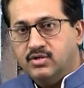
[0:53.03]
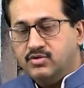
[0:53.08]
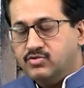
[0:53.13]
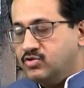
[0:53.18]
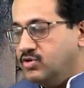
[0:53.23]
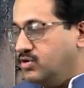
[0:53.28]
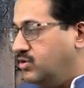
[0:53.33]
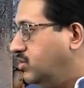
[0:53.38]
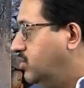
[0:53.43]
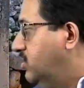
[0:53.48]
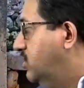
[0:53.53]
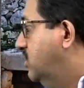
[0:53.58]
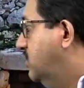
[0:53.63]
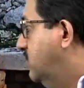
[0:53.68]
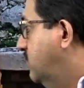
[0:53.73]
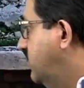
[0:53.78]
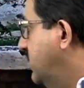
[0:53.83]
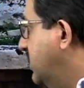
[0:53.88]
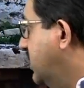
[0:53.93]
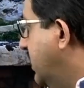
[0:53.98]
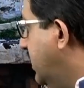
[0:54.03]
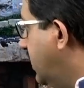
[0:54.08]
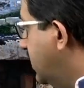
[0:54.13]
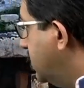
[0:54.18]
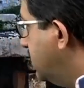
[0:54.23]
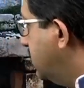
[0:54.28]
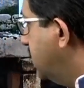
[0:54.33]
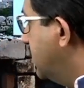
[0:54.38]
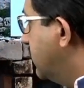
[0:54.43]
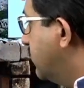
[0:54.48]
So we
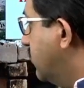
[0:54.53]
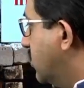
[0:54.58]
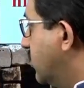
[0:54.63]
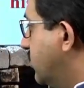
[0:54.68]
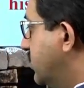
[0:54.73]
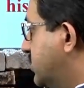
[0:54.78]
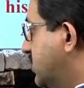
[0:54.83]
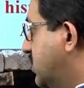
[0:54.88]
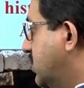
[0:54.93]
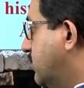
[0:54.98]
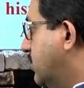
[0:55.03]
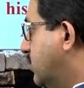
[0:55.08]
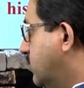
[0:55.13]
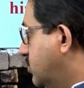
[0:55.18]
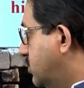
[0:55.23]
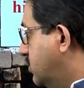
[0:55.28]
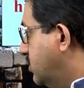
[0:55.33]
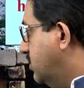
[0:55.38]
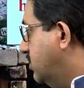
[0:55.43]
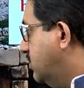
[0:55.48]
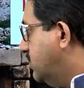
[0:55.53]
get the information about